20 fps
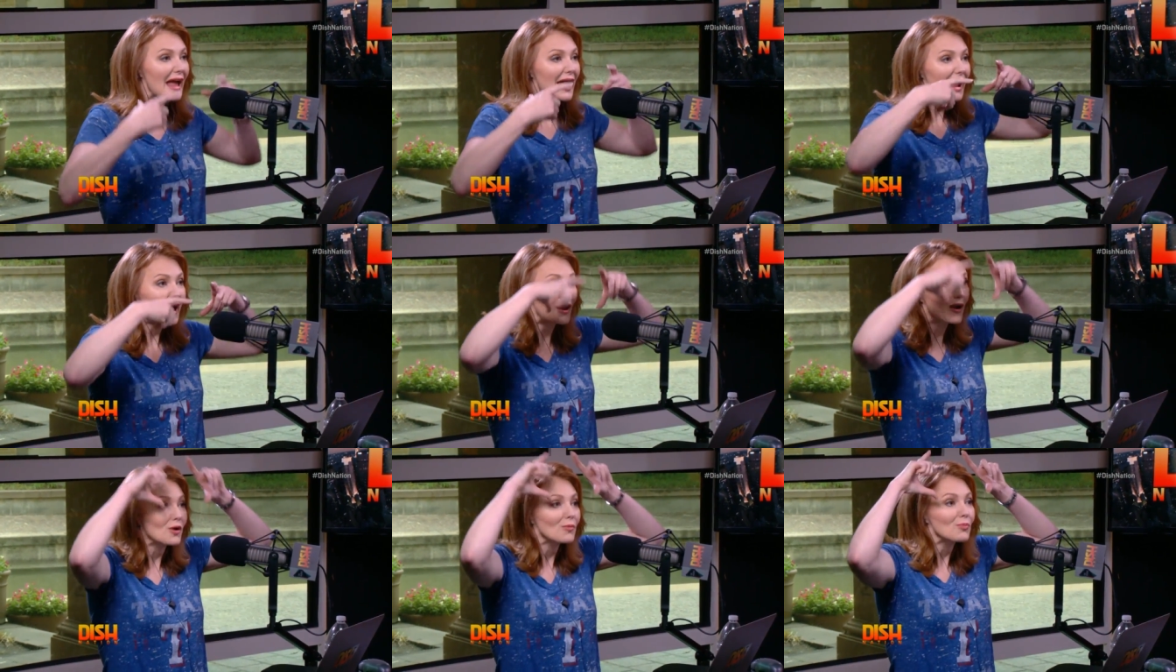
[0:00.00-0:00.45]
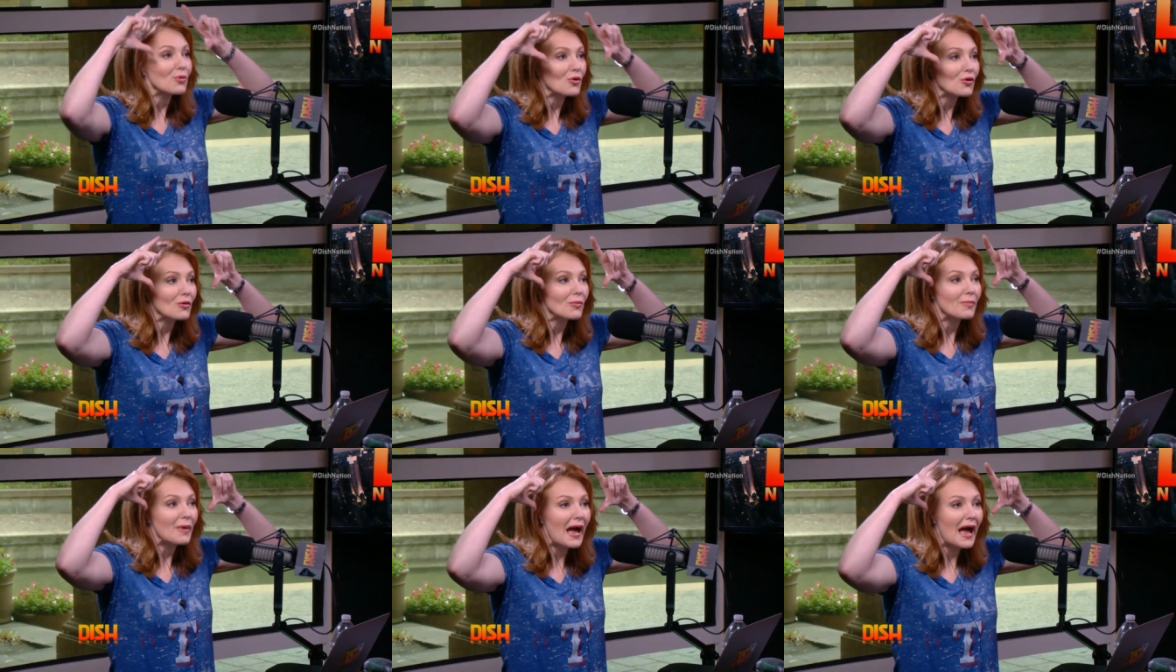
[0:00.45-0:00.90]
hair
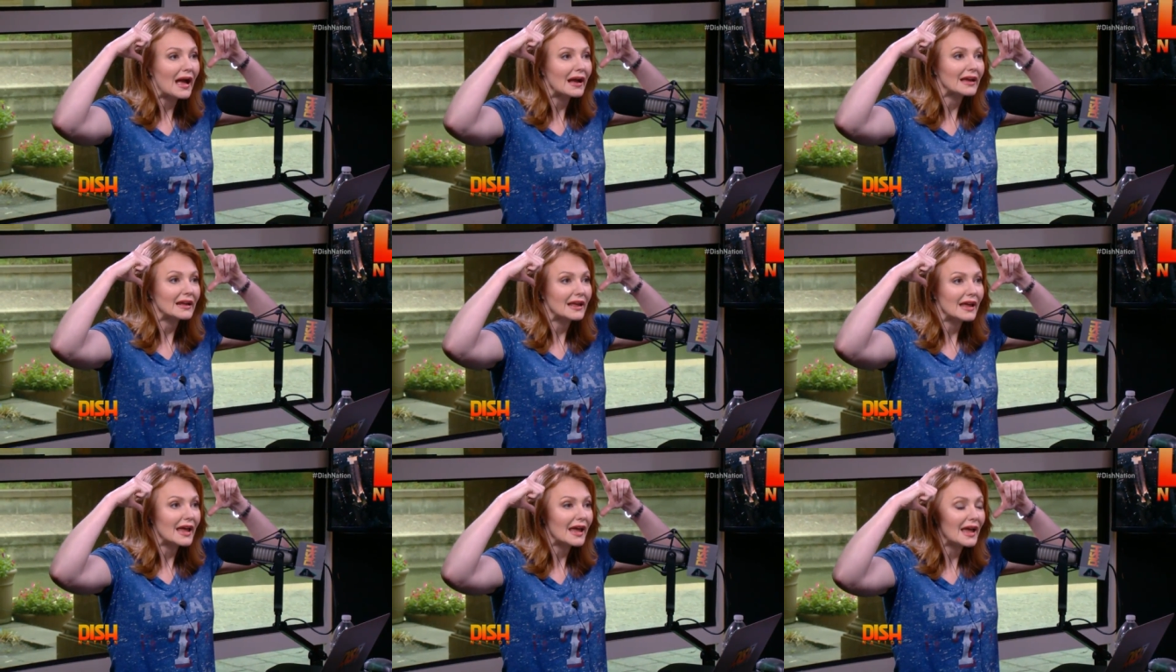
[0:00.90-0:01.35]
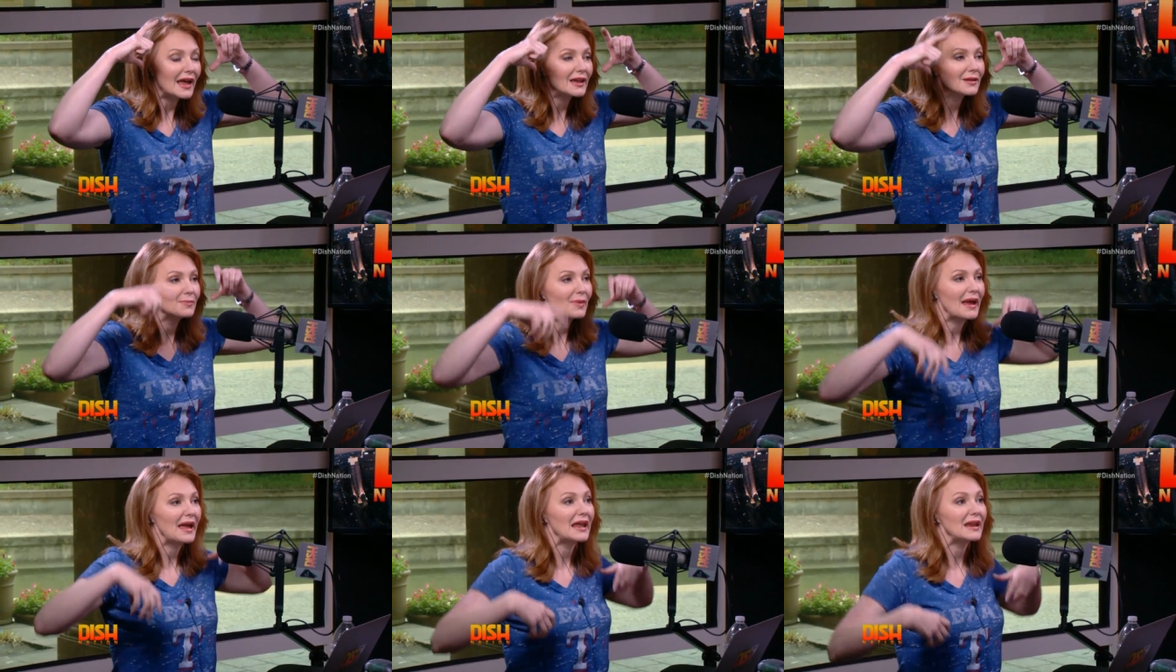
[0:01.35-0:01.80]
pulled back and a
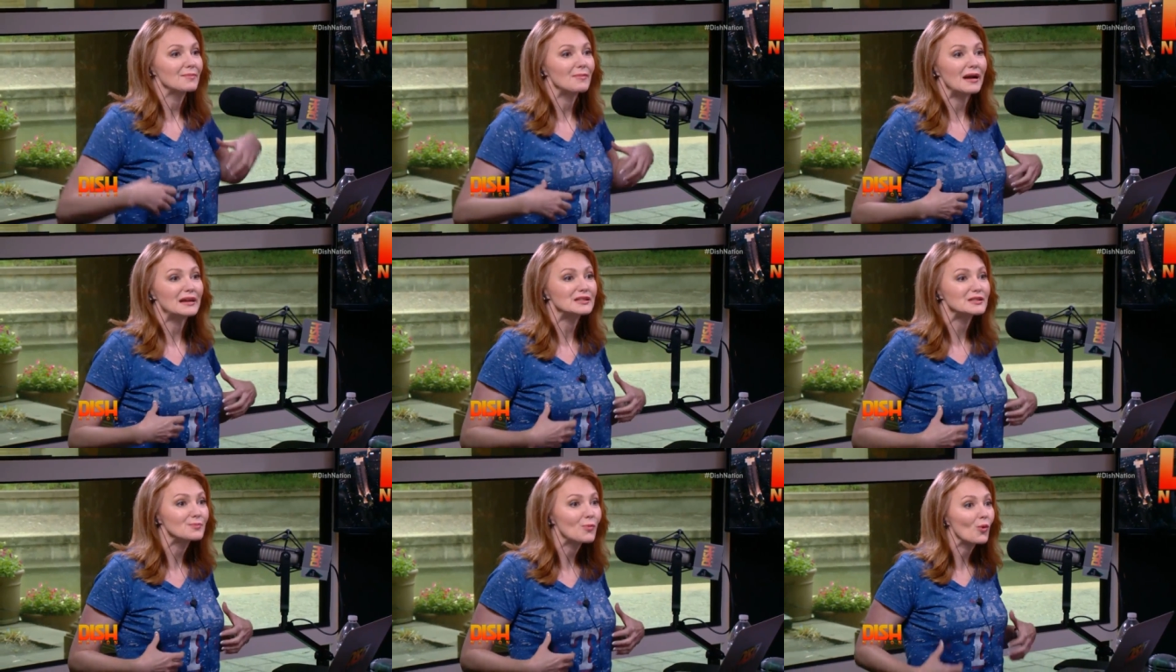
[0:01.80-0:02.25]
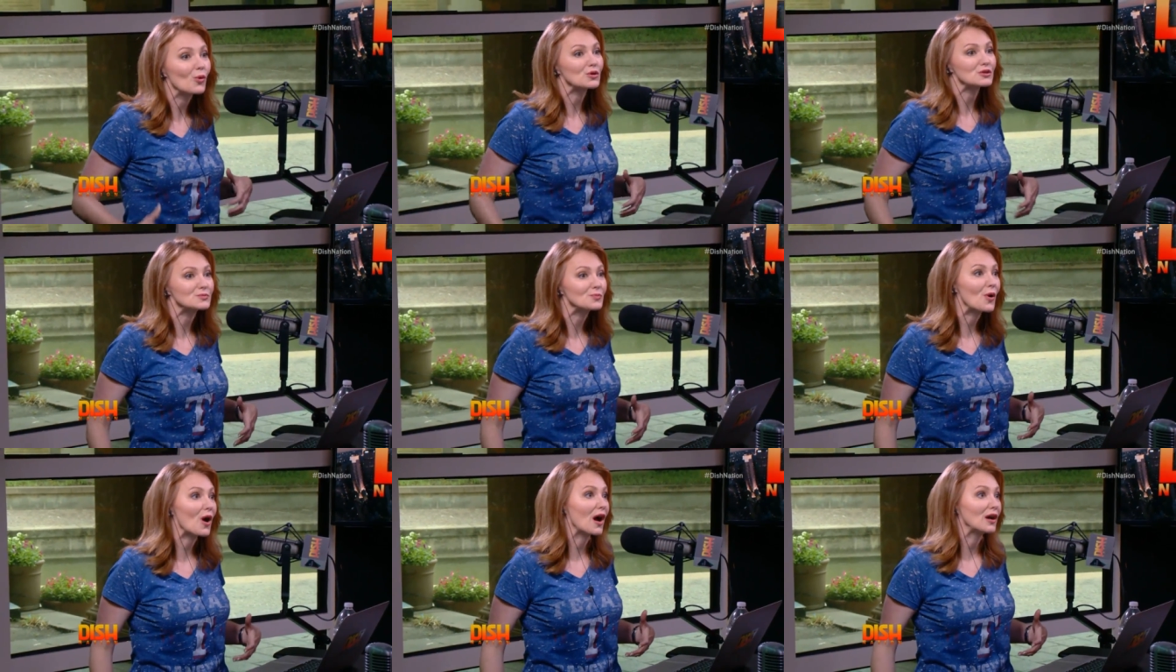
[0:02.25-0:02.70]
headband and my
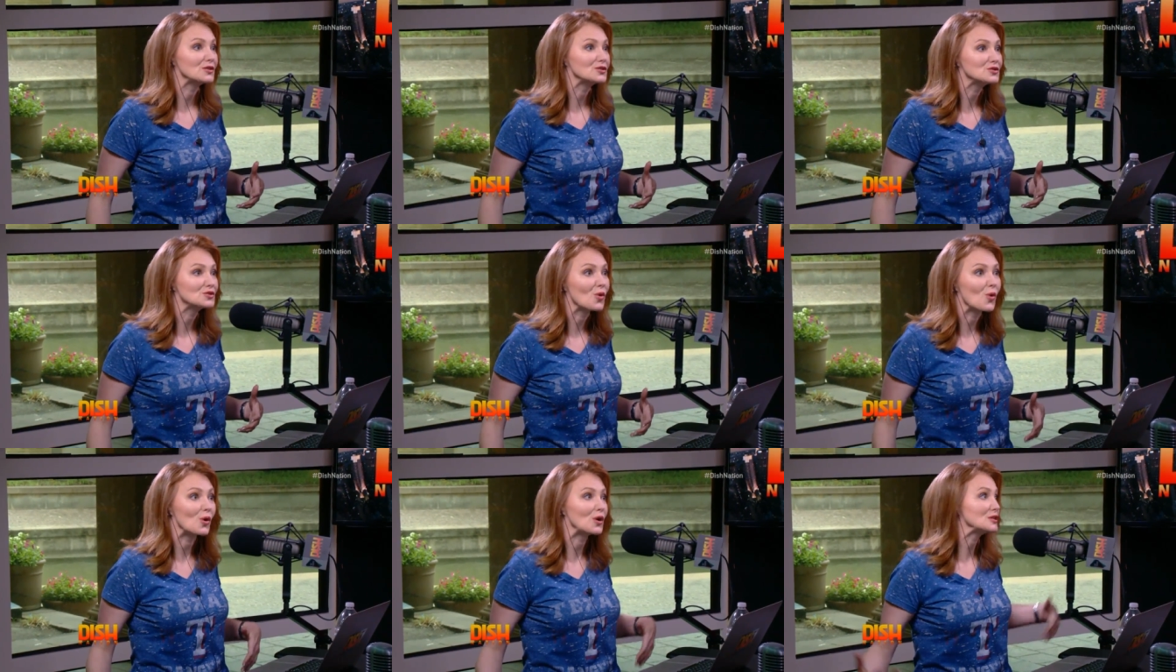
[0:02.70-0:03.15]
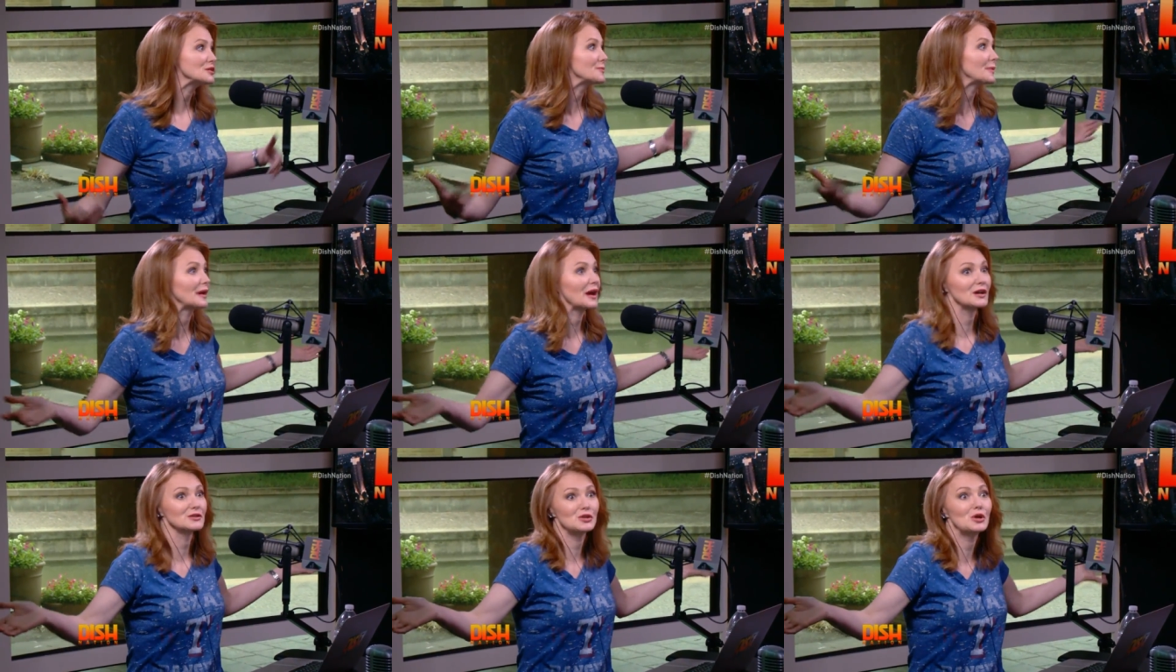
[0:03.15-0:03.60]
sports bra and shorts,
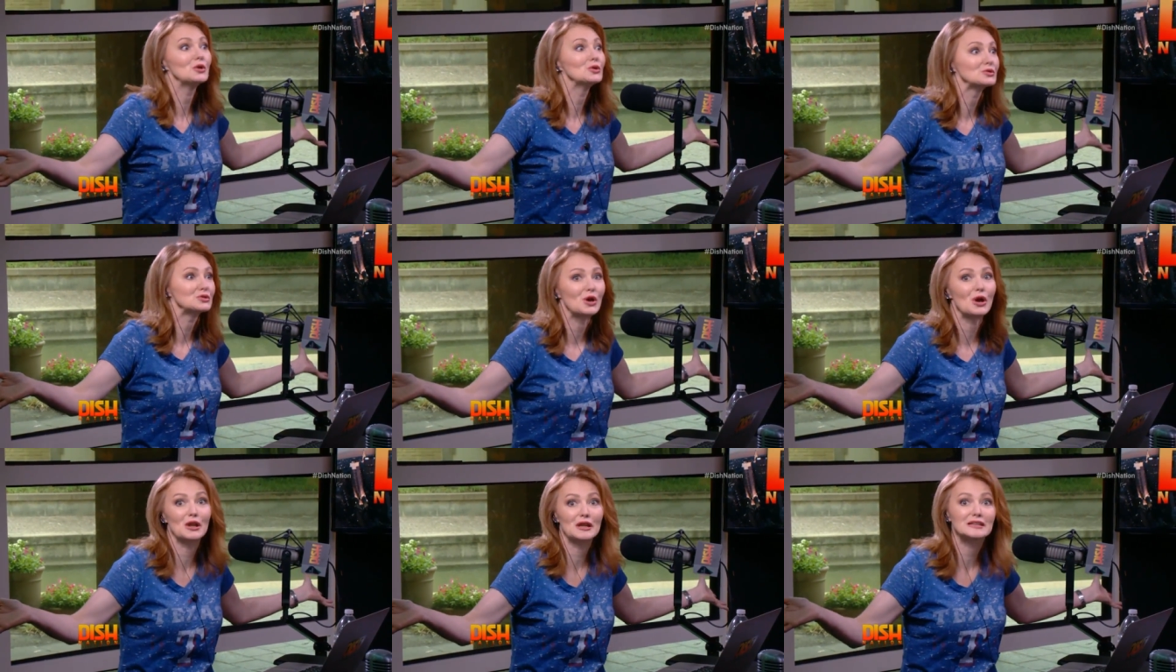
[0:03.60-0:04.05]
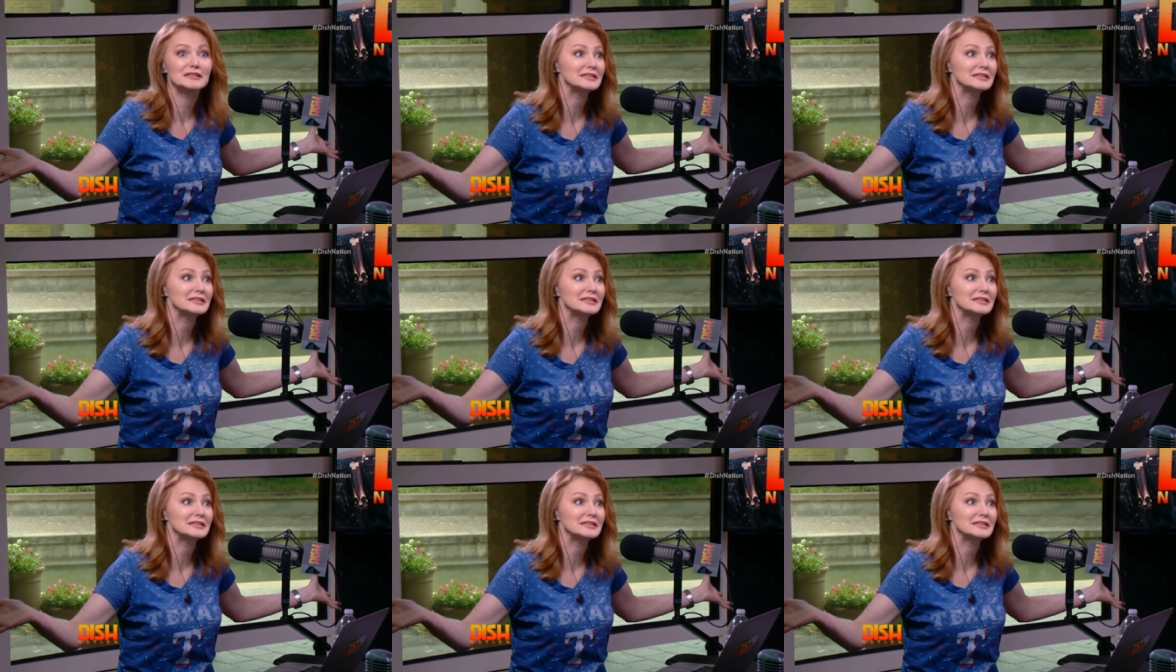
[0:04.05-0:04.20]
because mm-hmm. who's going to